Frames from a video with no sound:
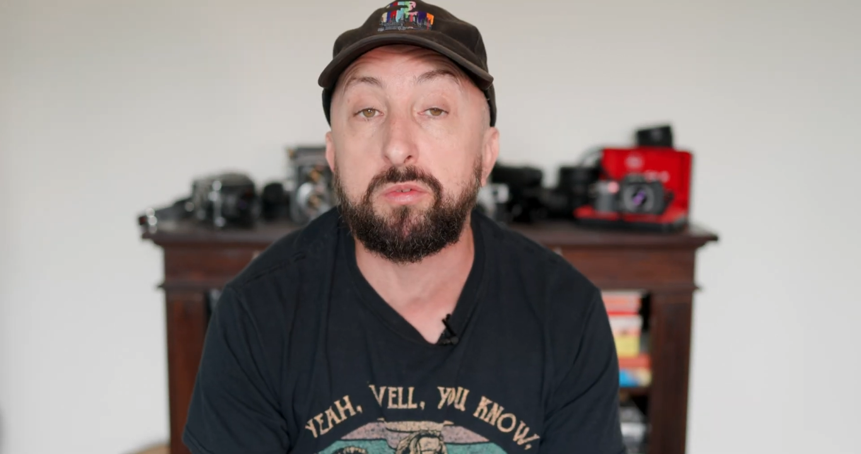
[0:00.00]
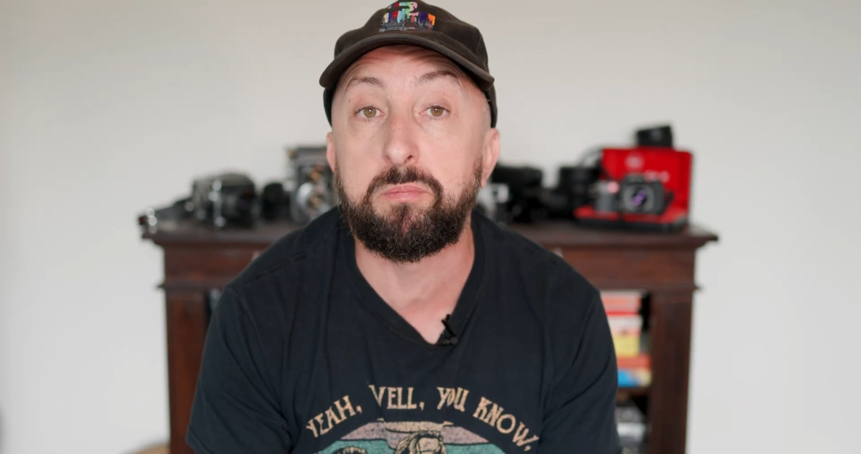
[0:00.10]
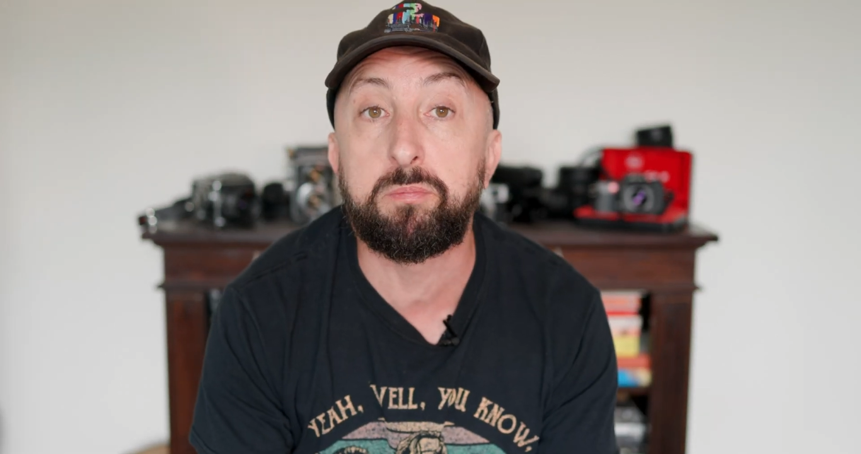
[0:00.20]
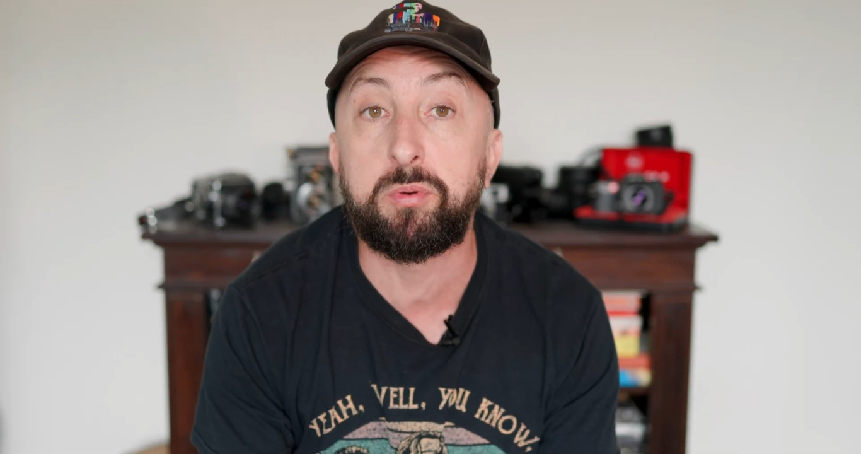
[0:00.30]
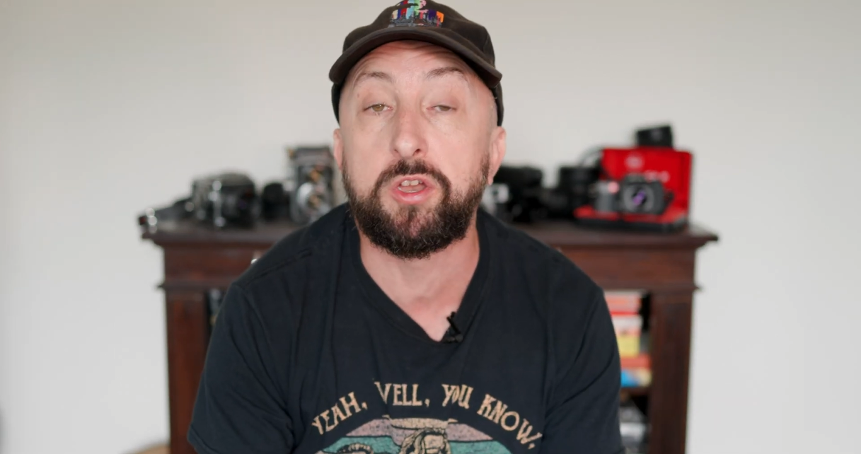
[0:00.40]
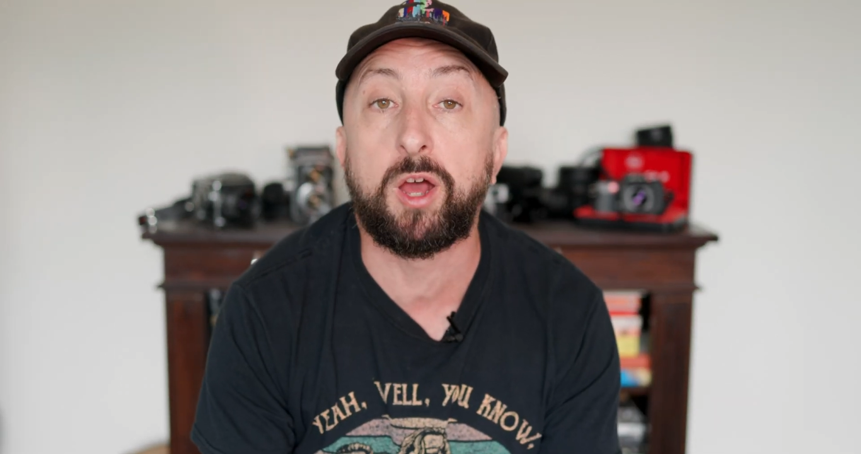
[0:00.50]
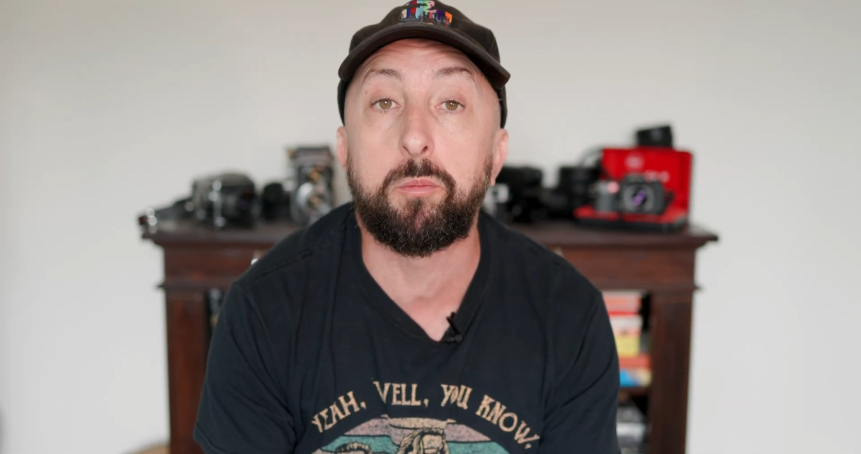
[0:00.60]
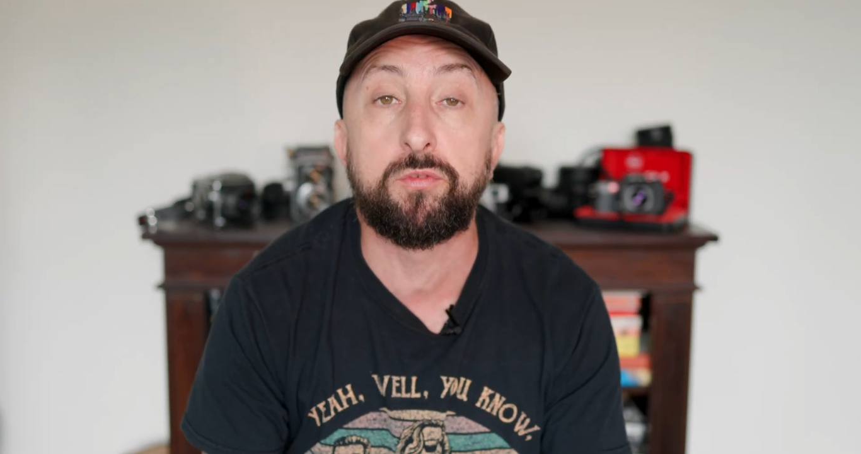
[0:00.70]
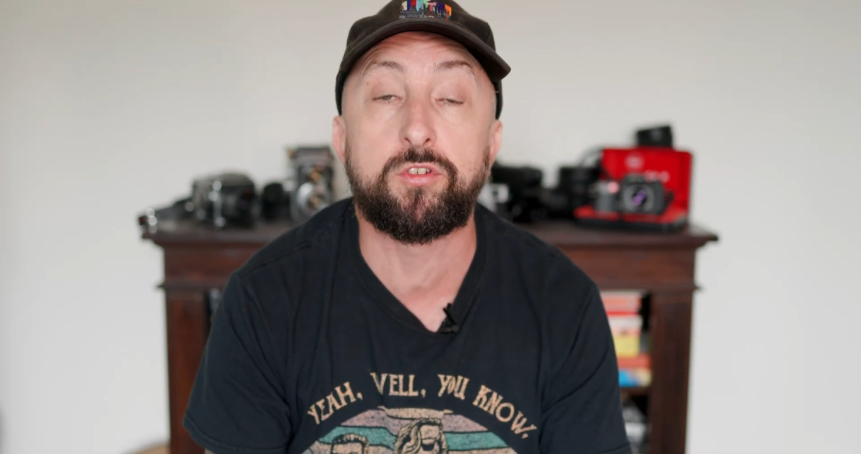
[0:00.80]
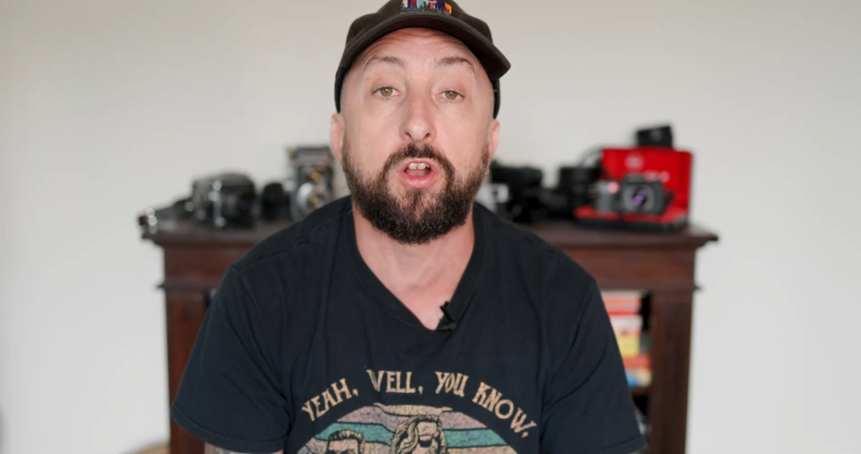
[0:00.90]
and putting up
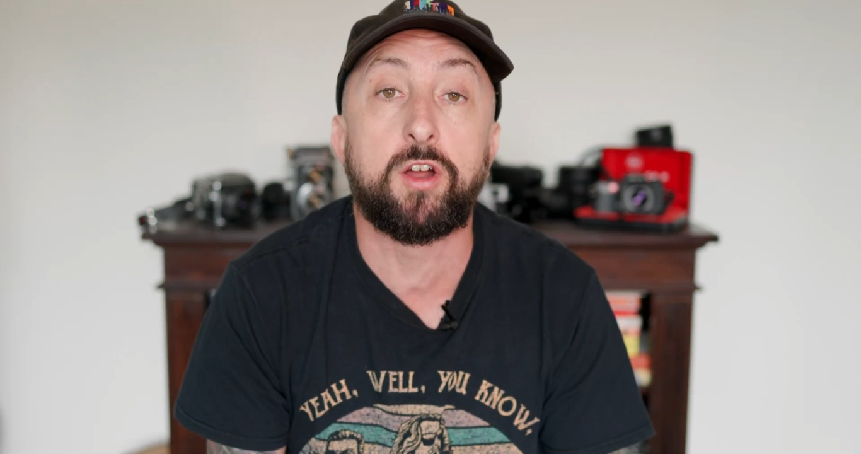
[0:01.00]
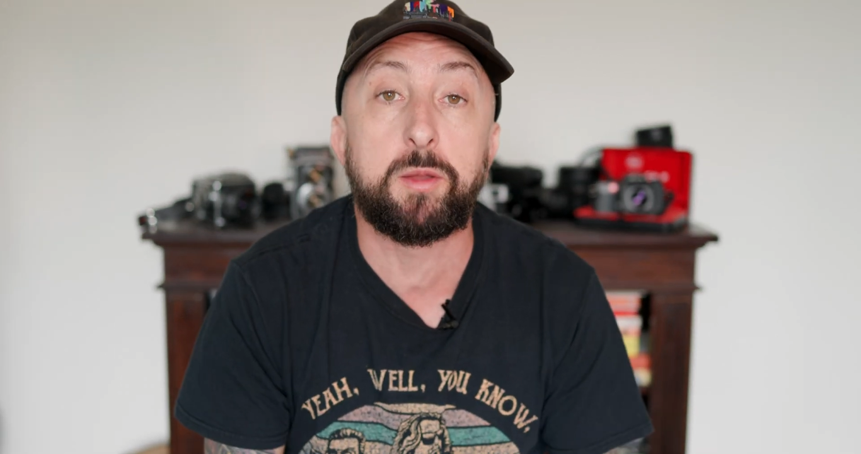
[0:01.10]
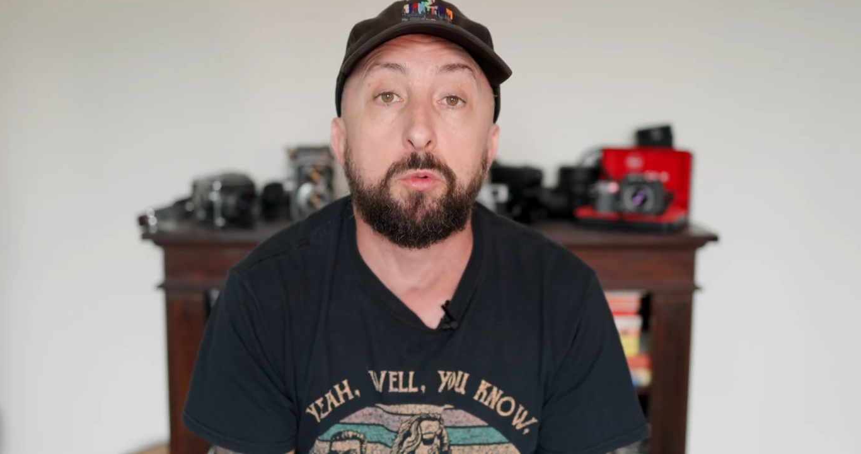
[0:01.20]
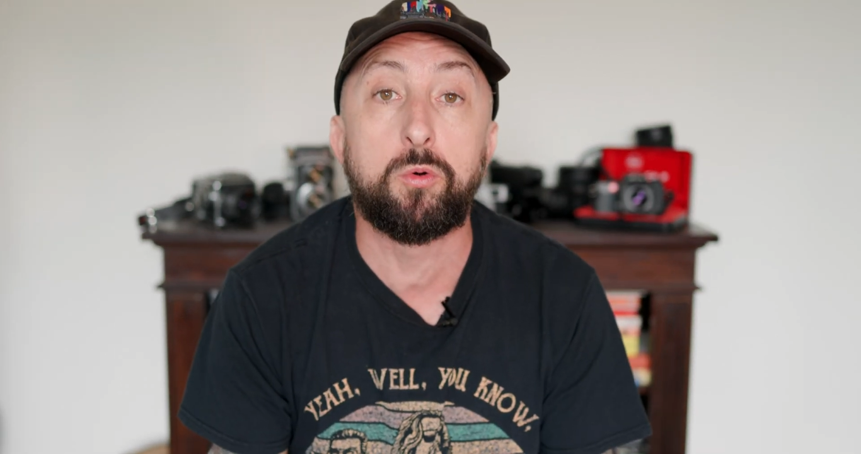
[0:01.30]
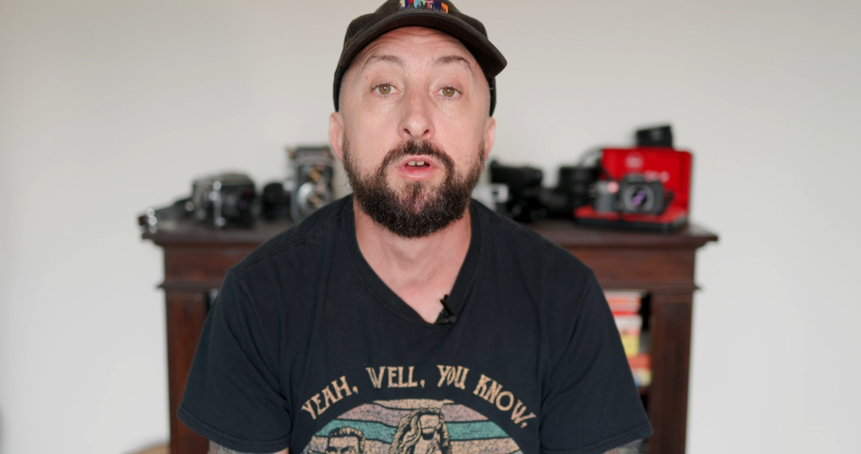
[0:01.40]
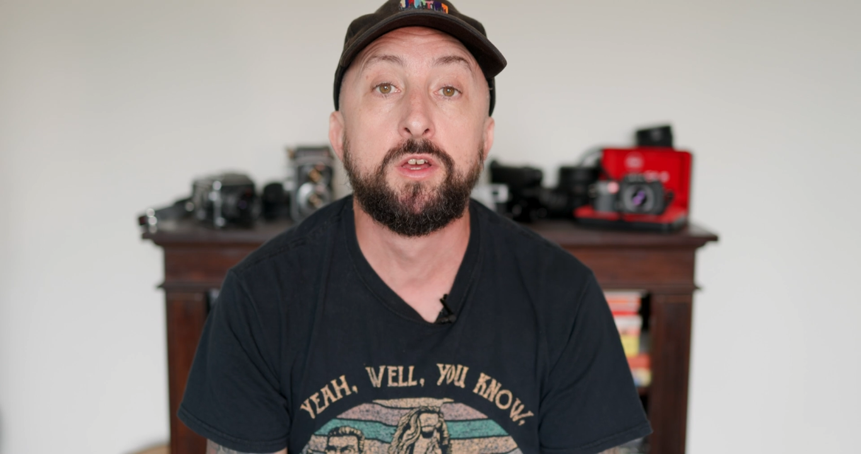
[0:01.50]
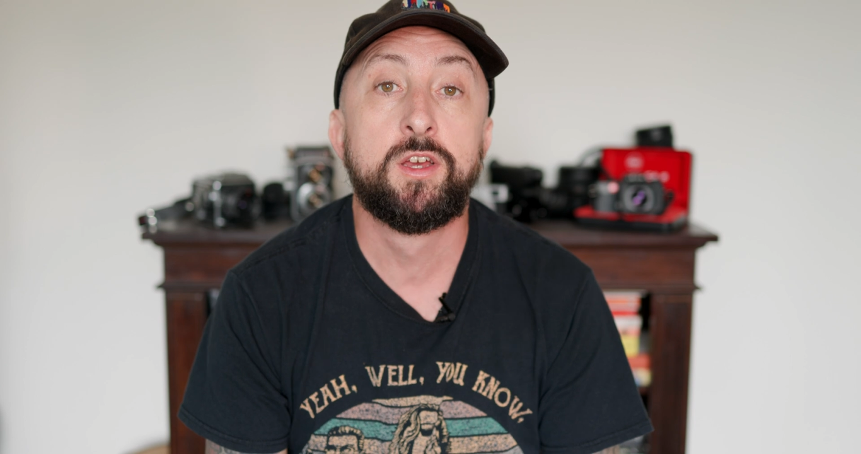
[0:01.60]
with slightly more